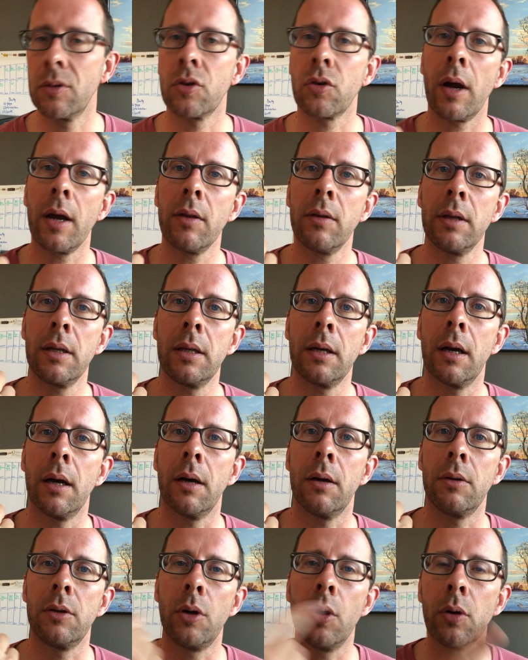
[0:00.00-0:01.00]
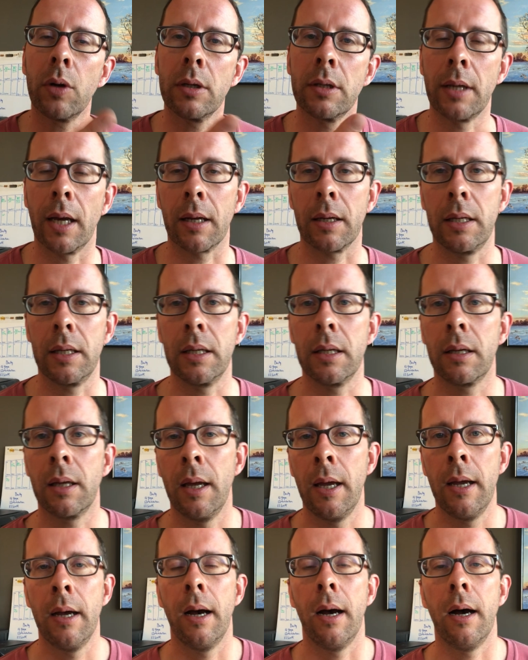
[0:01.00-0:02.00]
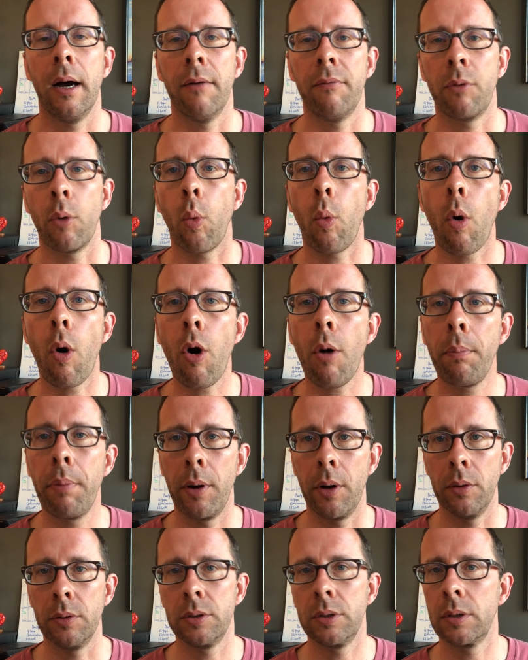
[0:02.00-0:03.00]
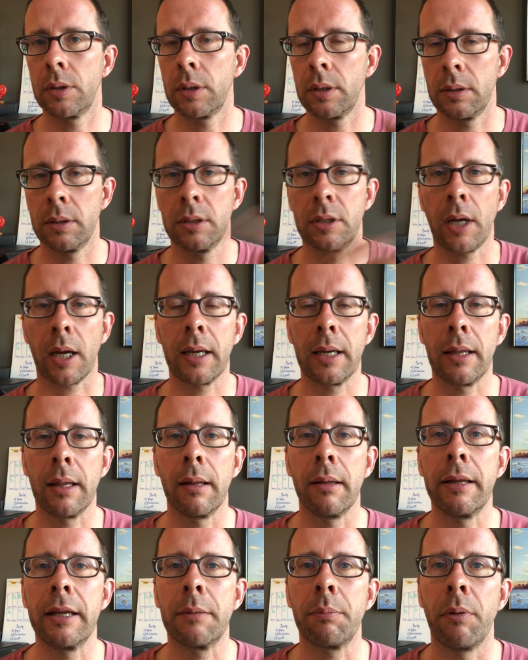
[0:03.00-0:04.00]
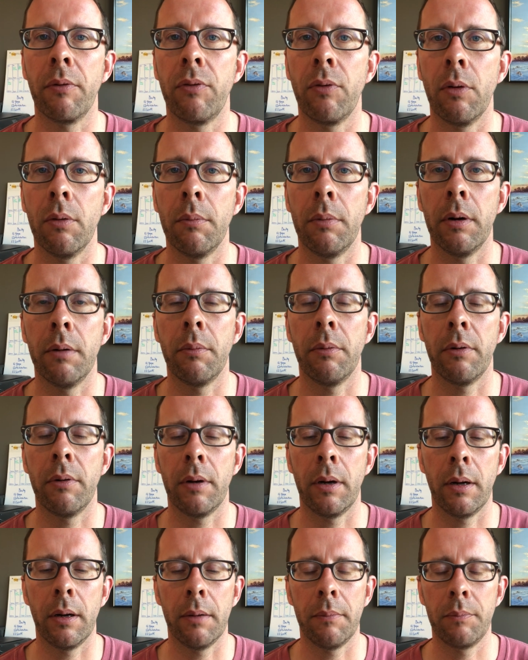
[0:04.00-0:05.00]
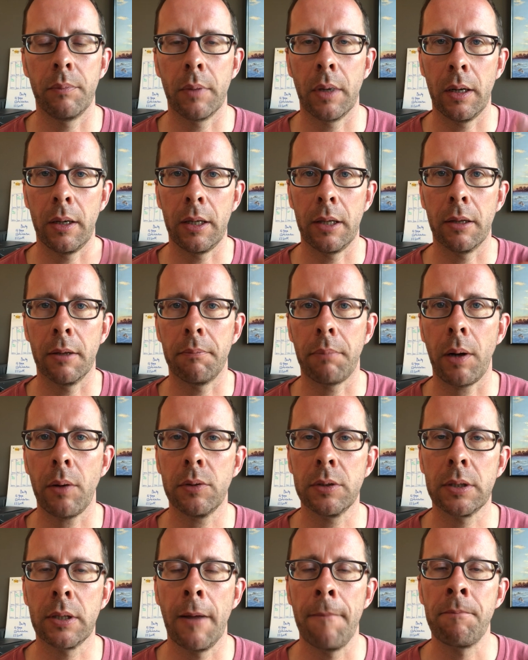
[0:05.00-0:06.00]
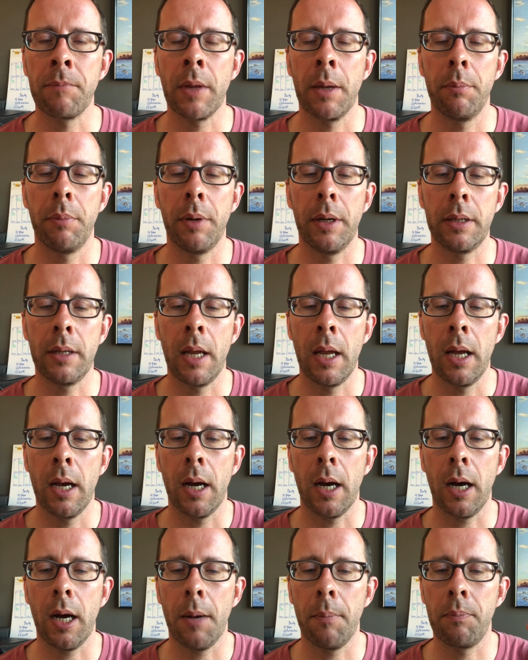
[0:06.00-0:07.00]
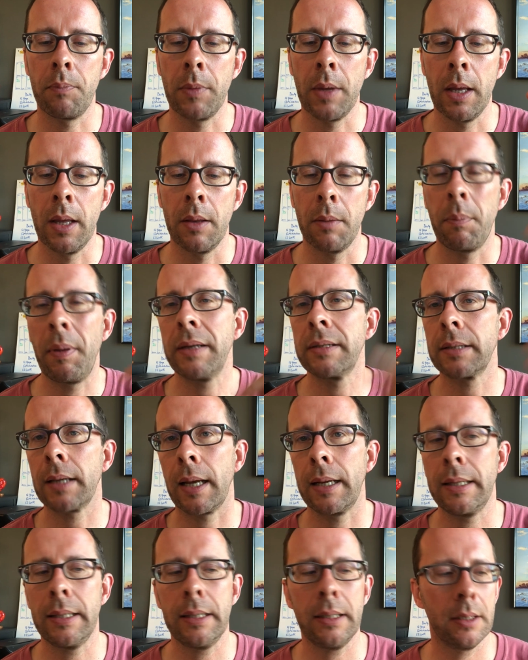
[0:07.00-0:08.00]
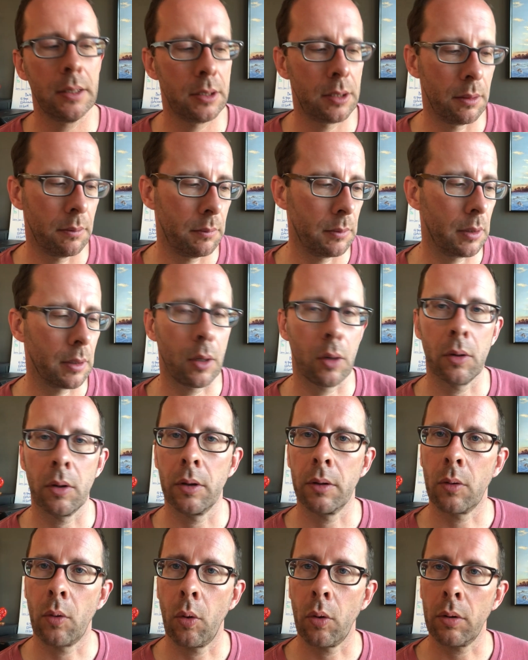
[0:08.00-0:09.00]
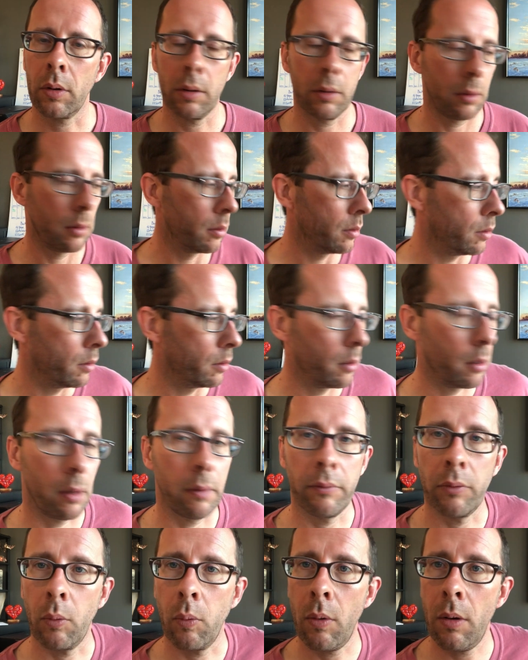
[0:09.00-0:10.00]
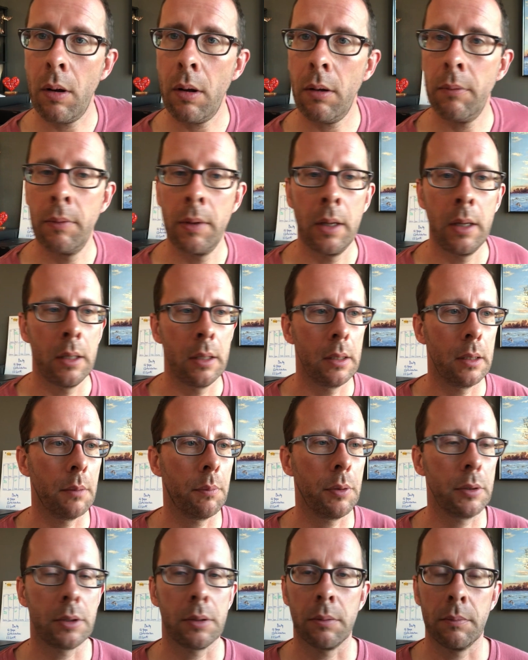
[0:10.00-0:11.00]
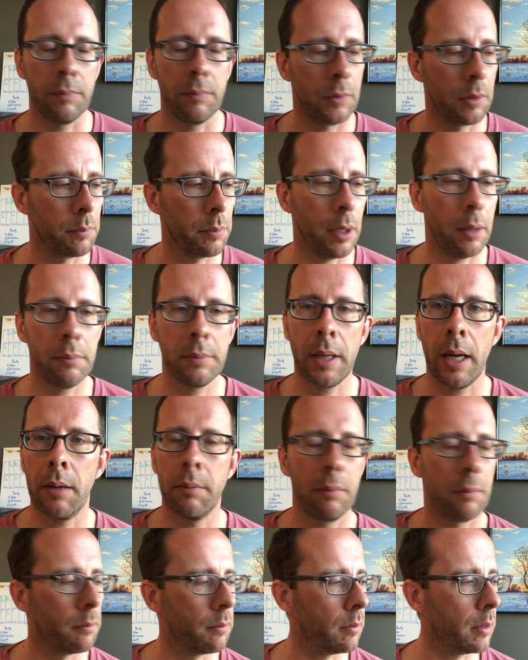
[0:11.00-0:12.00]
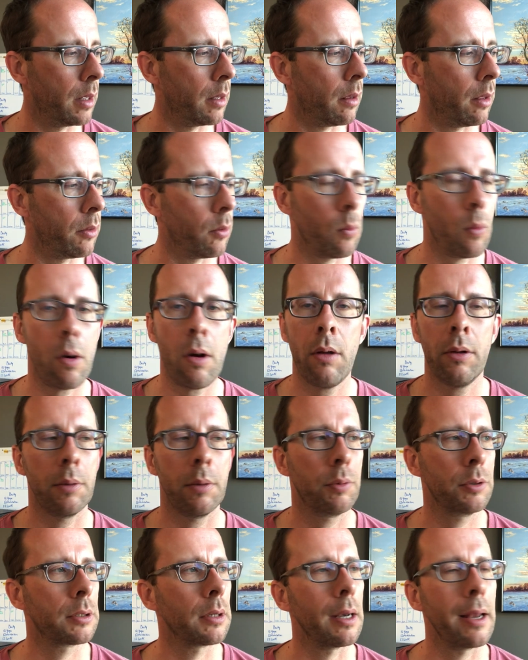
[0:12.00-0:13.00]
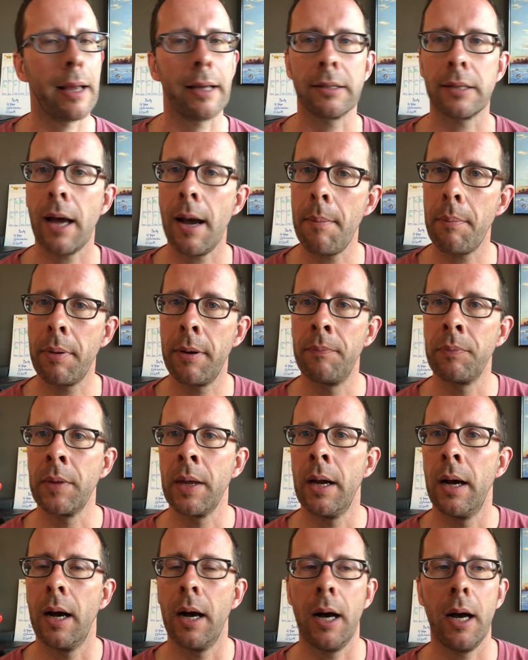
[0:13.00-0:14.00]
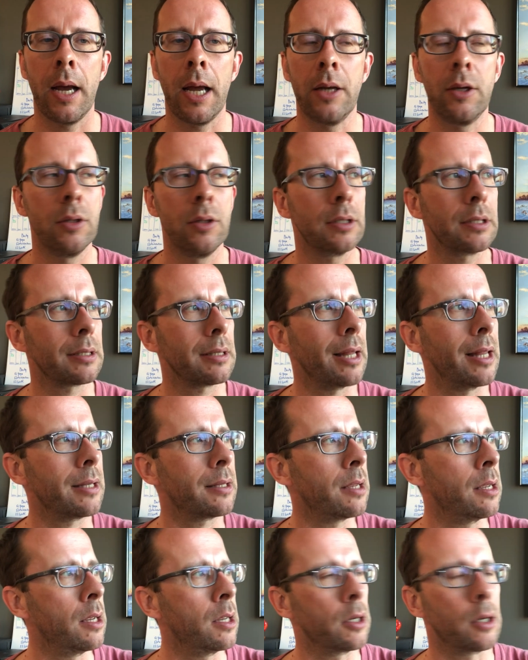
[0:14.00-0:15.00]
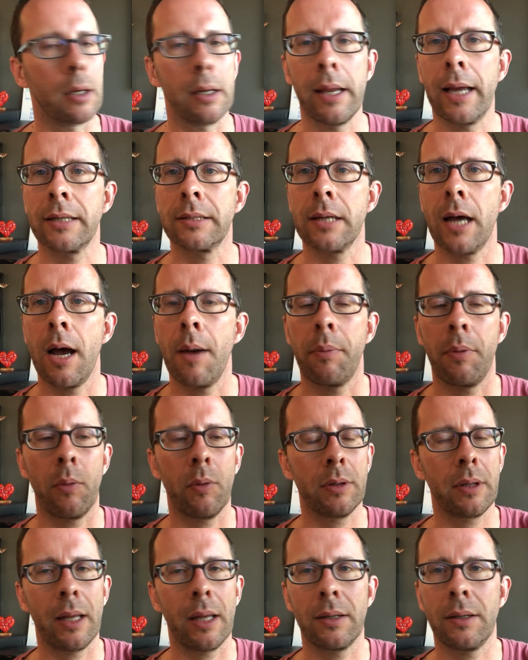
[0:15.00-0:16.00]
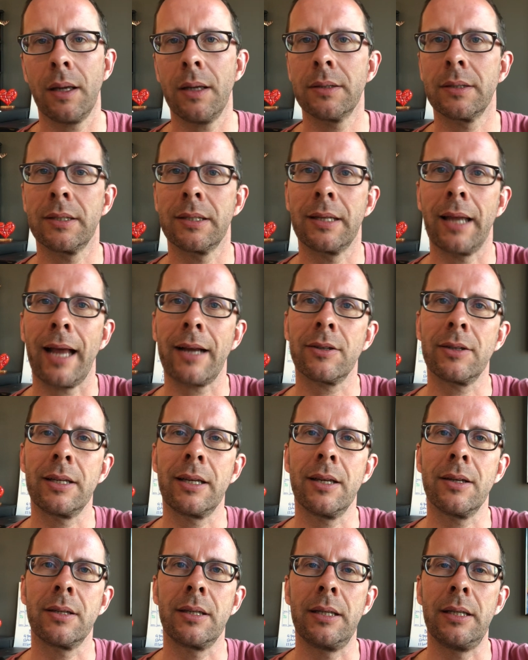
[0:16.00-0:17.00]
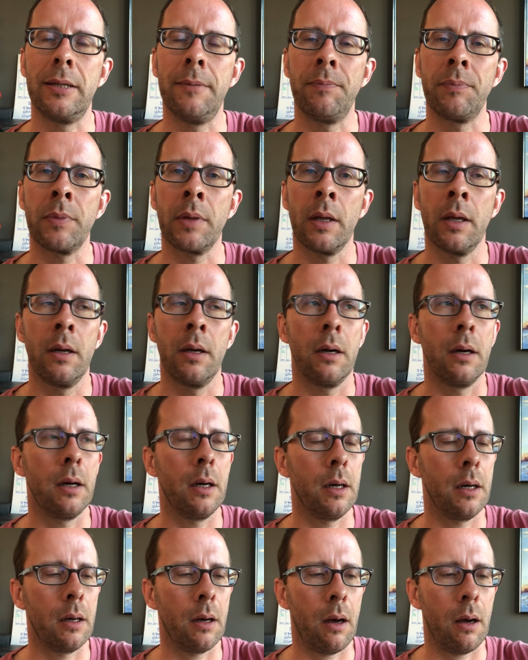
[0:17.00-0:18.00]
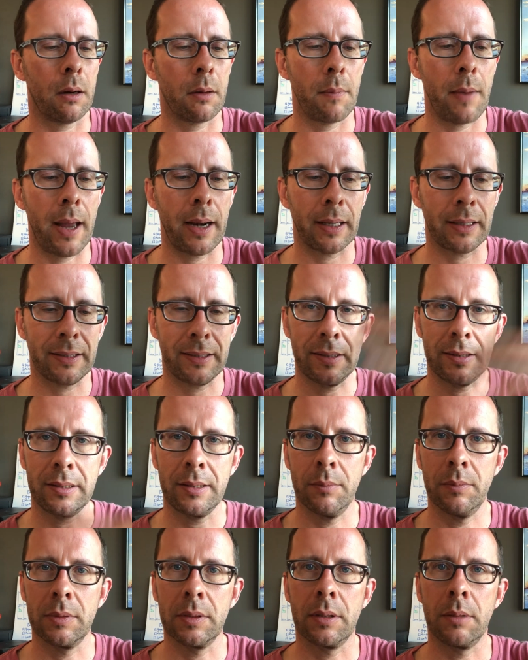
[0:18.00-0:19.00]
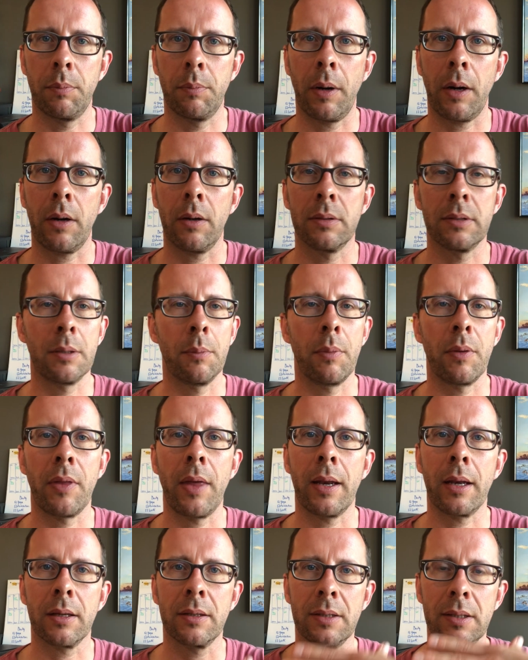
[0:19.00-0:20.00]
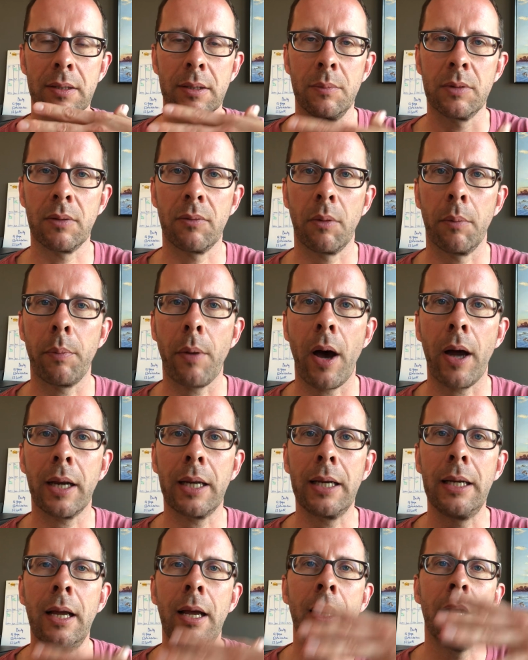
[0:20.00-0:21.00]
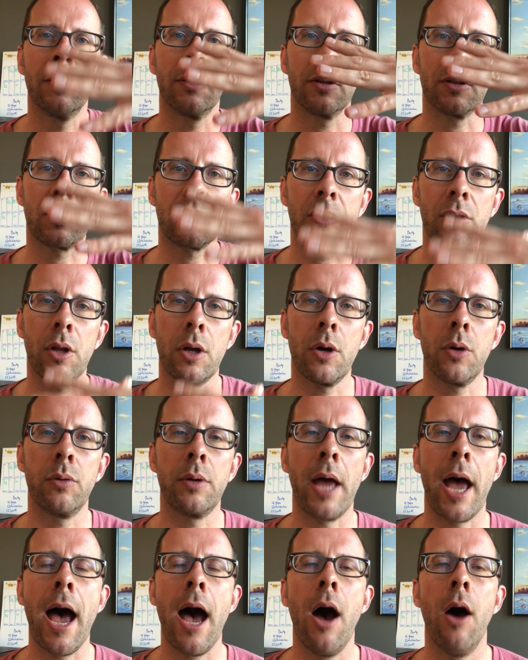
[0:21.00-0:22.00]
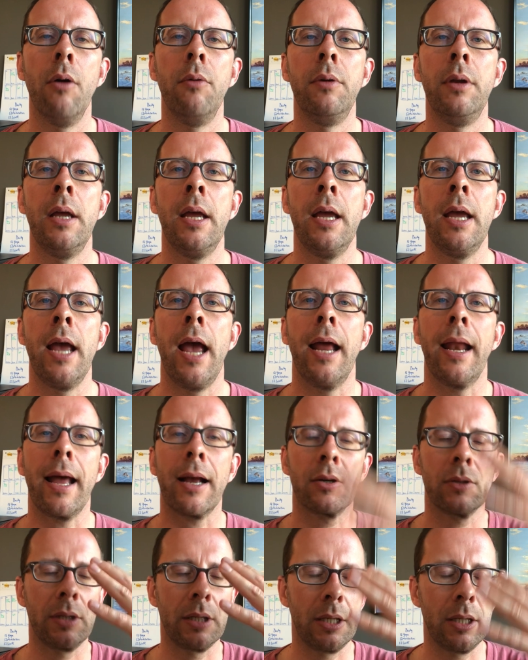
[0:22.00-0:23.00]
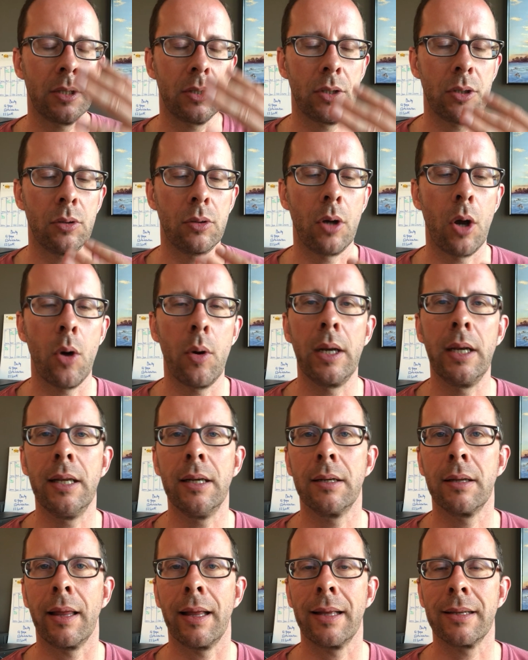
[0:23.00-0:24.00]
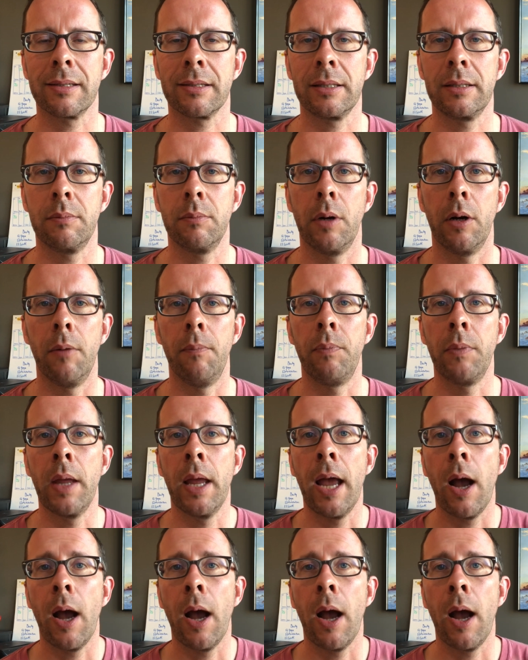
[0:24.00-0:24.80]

try the yoga technique of the wall pose. You can check it in the link above in the post. But basic idea is you go to the corner of the wall, you put your bum down on the wall, and you put your legs up, and you just let your legs up. And what that does is it actually gets the automatic systems, the parasympathetic systems of the body to slow down and actually gets you going into that sleep mode.